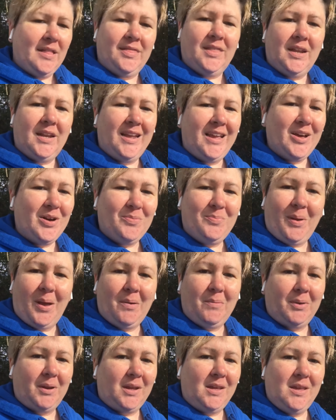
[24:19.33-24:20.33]
then he'll be
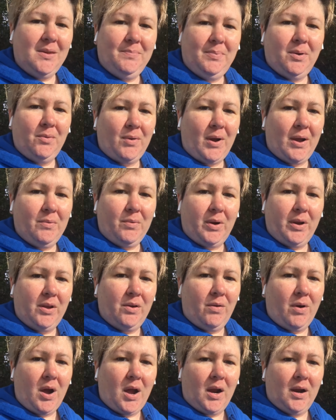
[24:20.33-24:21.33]
able to keep you right where
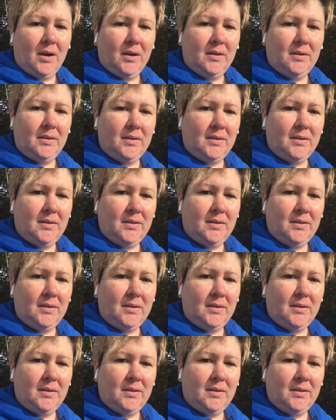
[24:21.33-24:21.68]
you are.